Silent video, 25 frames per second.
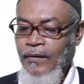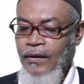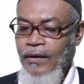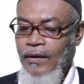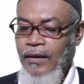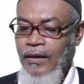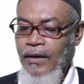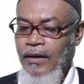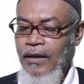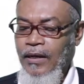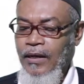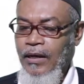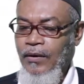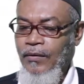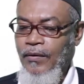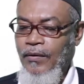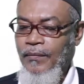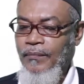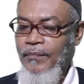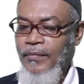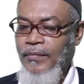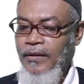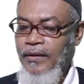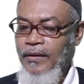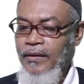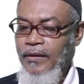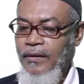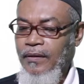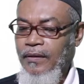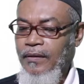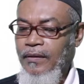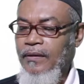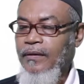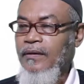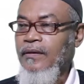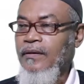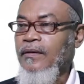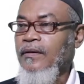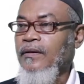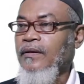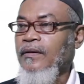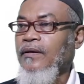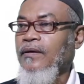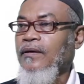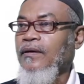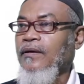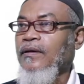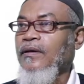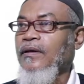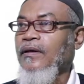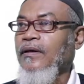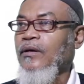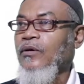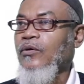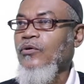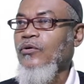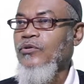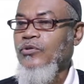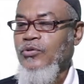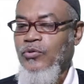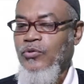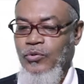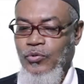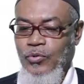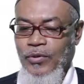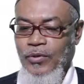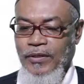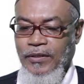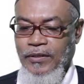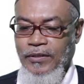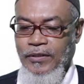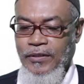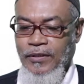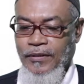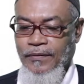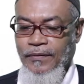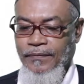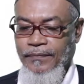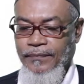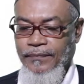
and our b equals to 20.